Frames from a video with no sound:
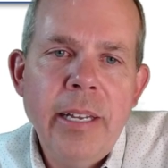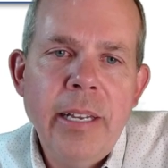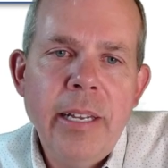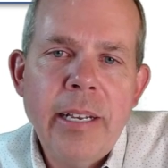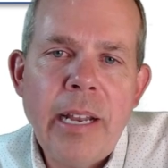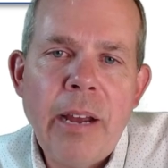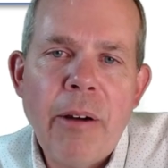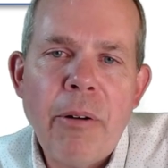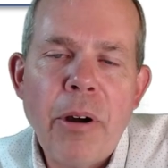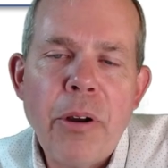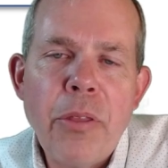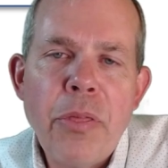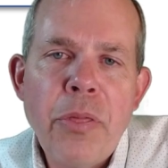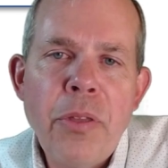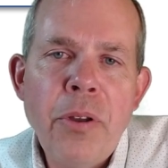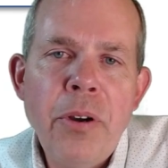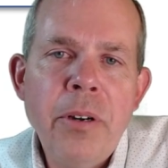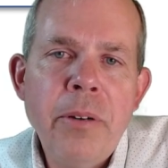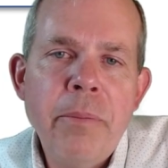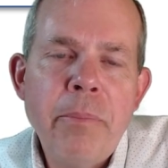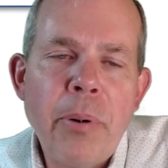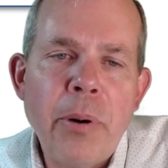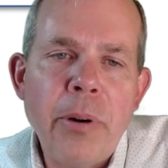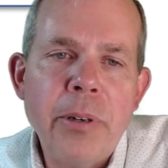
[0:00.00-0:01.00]
Now our
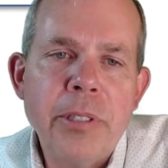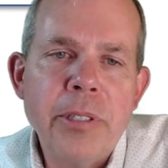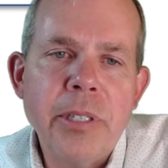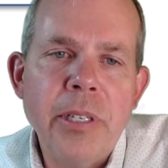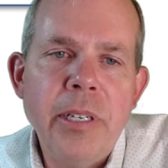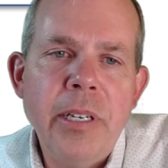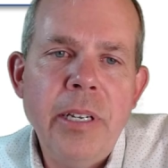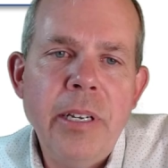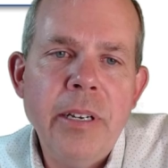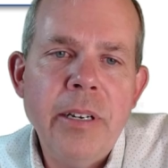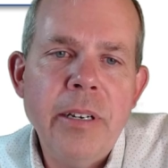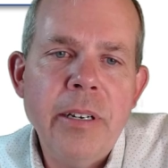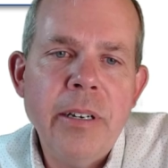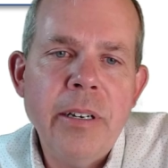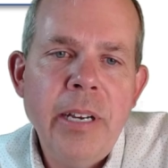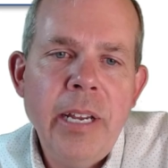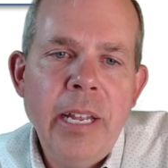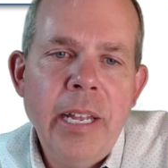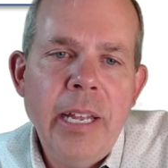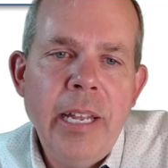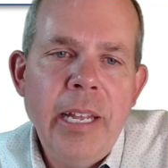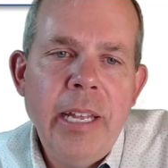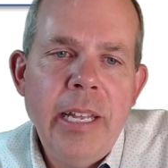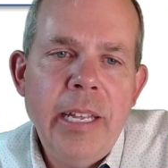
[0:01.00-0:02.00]
third person here
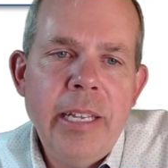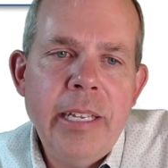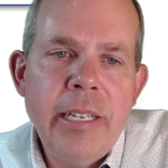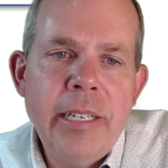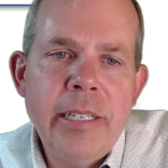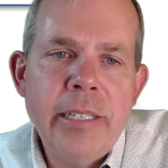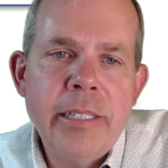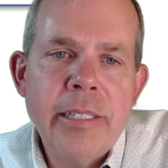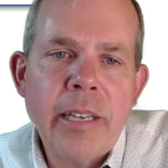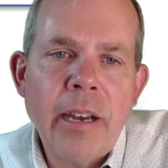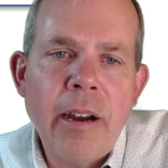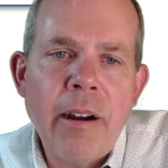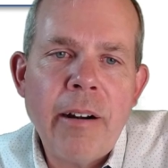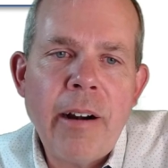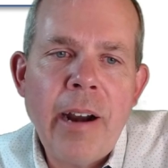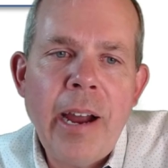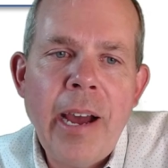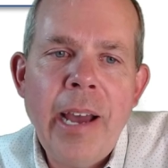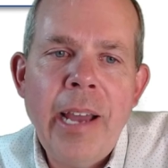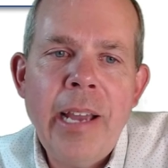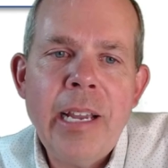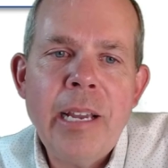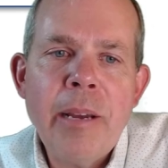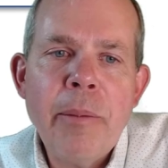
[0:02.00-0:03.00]
is our
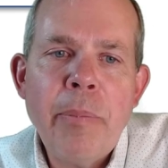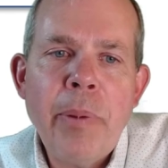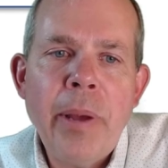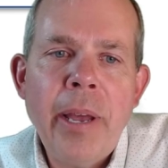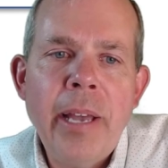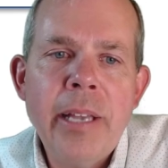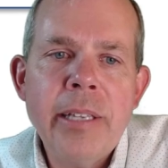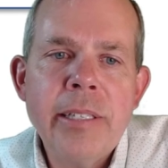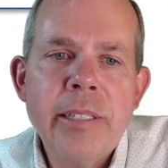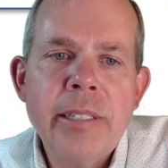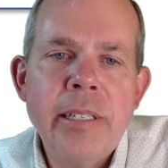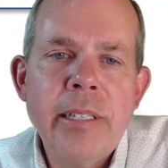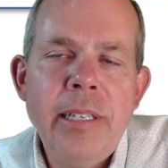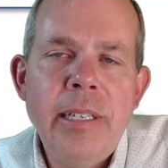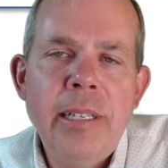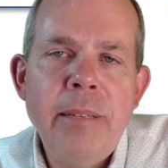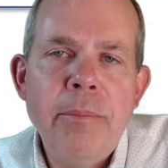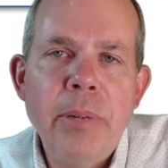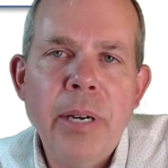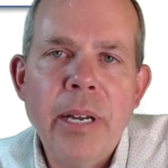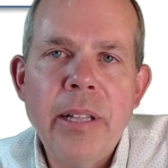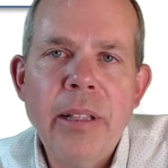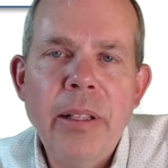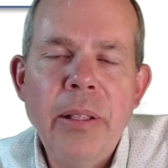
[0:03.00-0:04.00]
high capacity
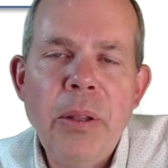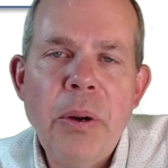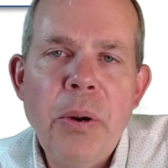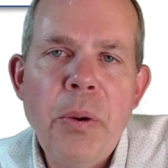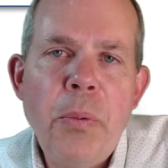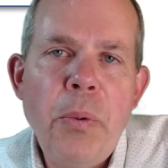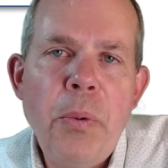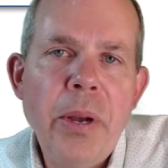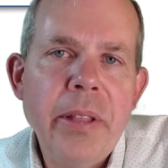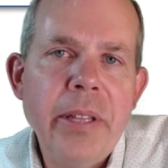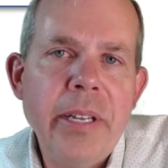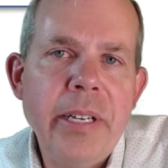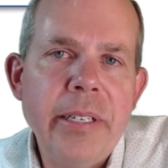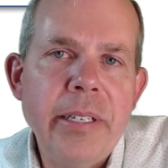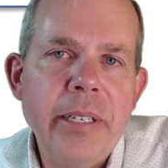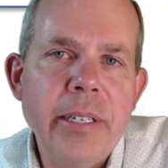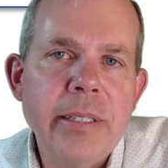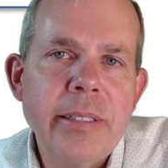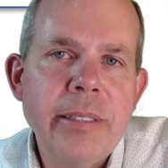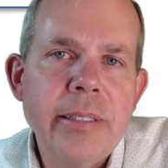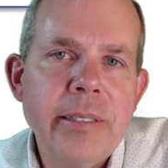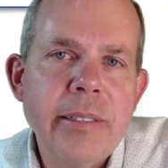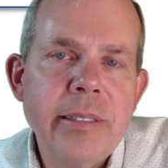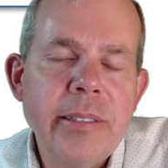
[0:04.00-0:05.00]
but low
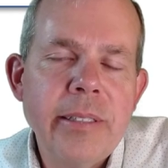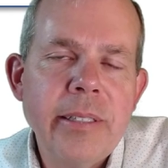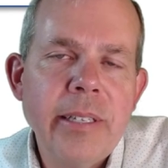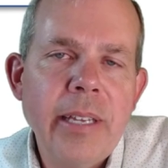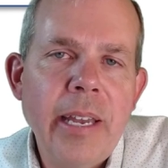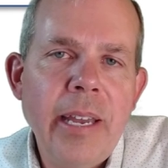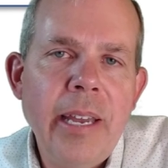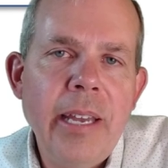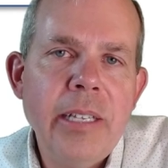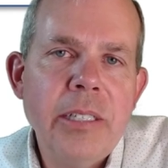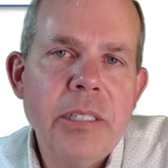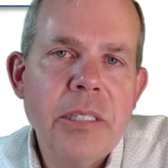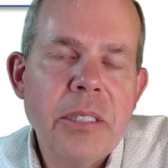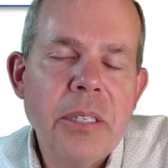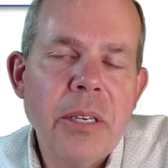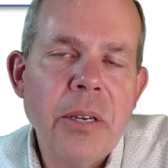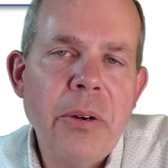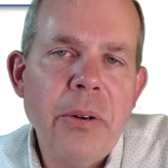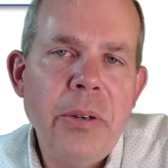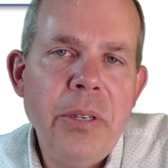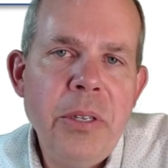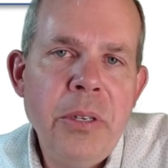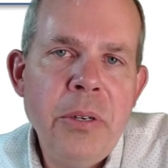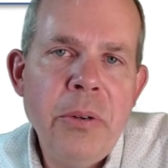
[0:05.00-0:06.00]
willingness. And
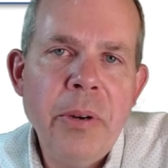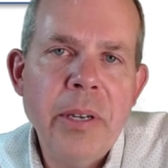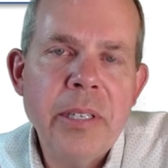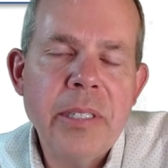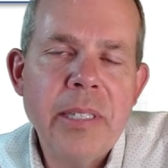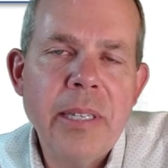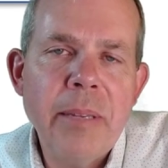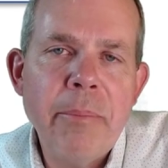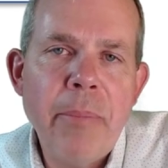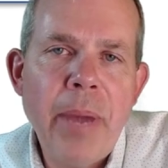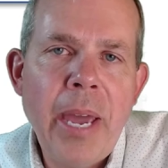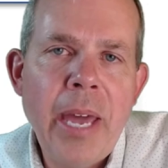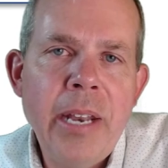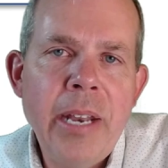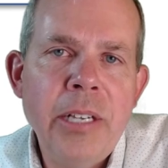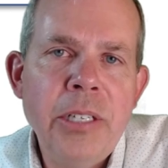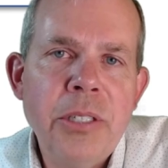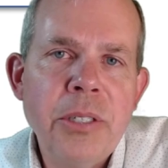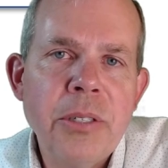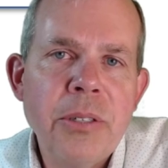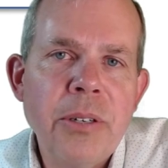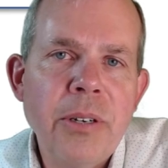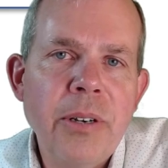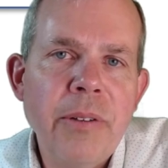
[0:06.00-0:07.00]
so you as the
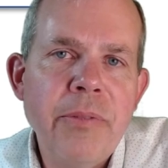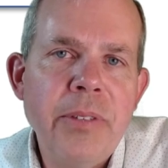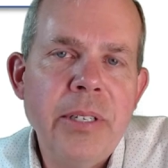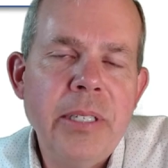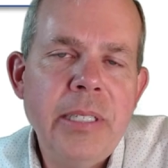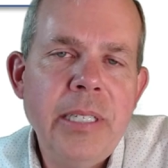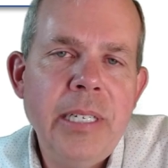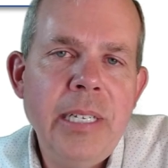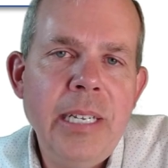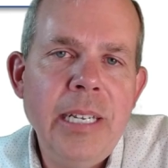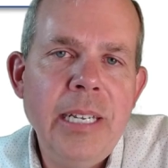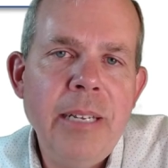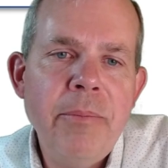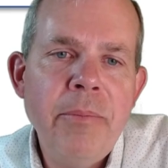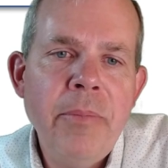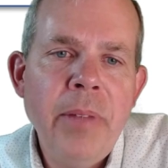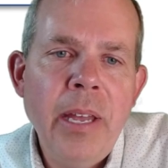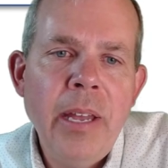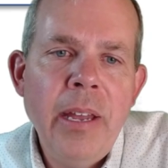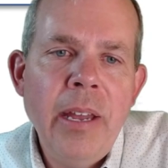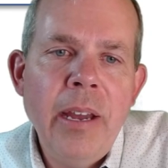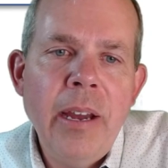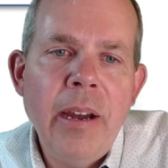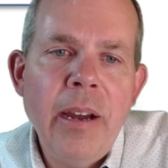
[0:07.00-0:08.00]
manager of the team
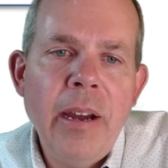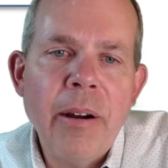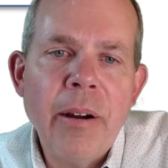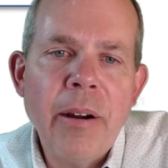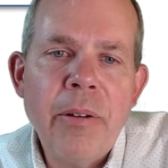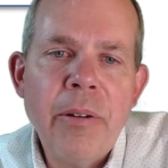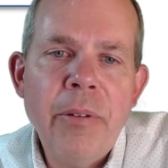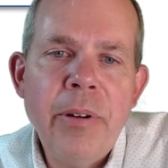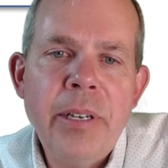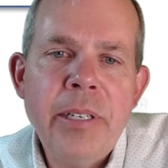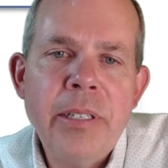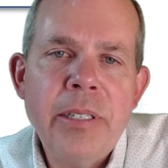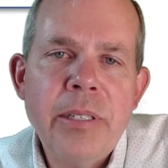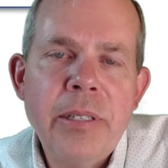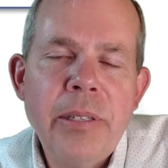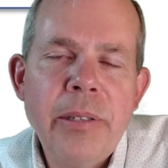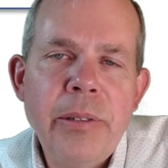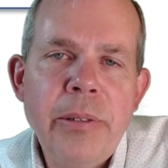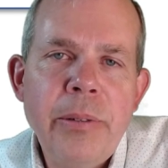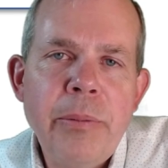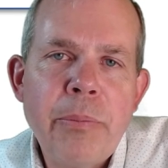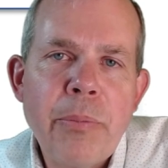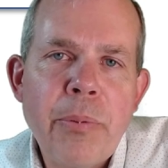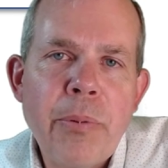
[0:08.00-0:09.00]
are going
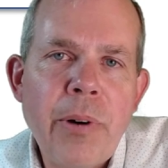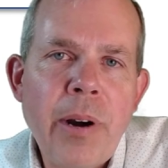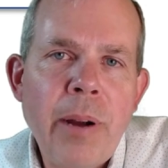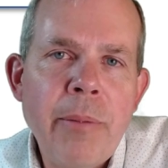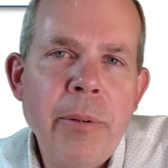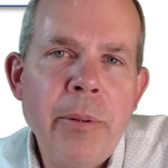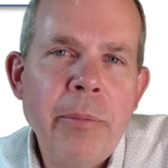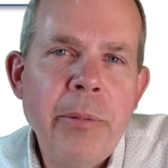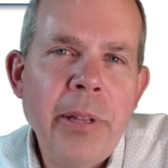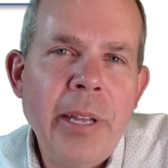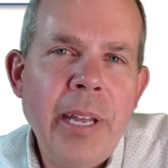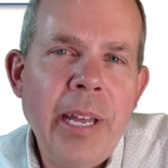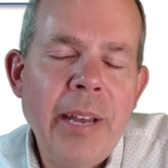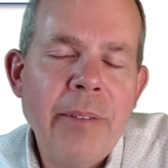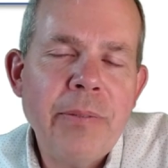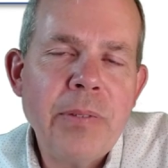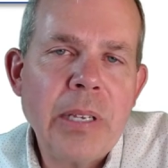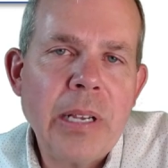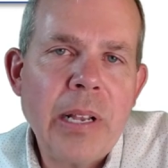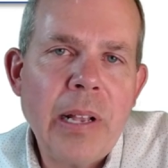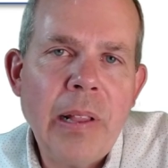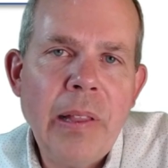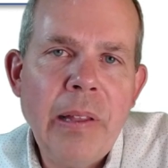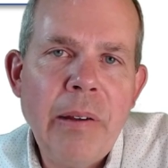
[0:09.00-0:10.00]
to probably have
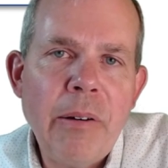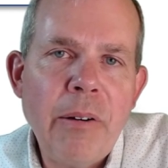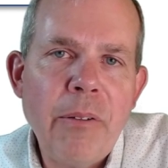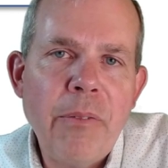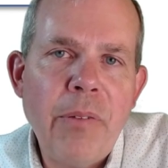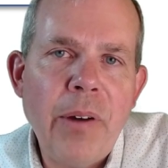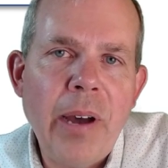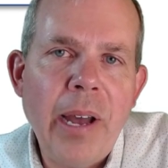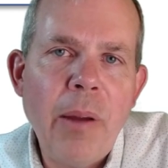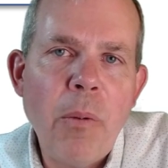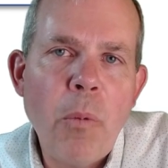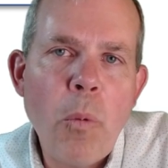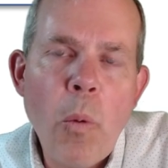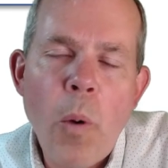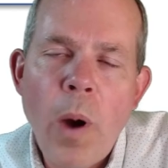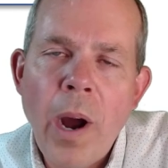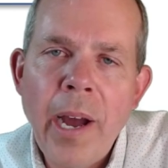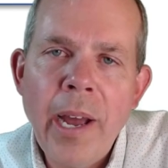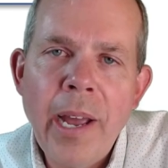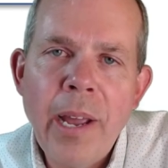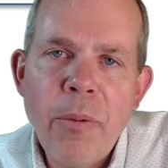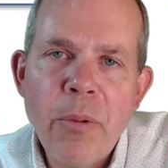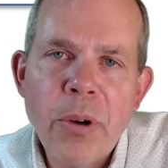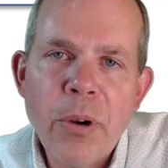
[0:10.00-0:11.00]
to clarify
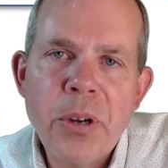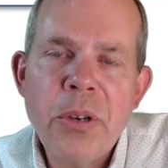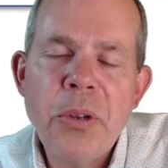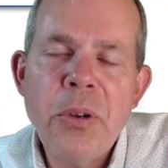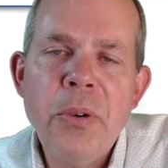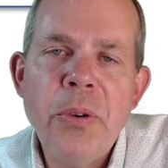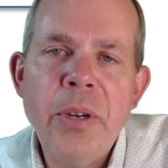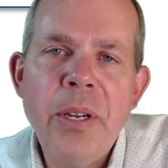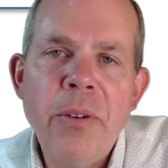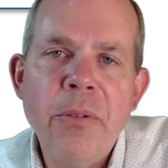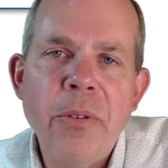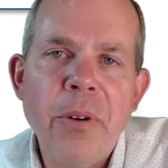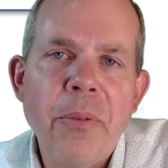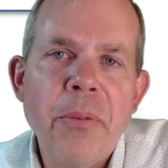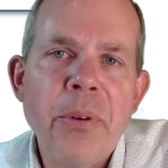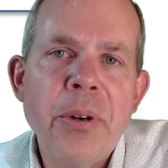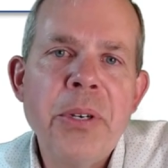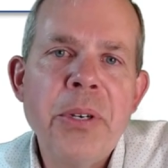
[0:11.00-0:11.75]
why we're doing what we're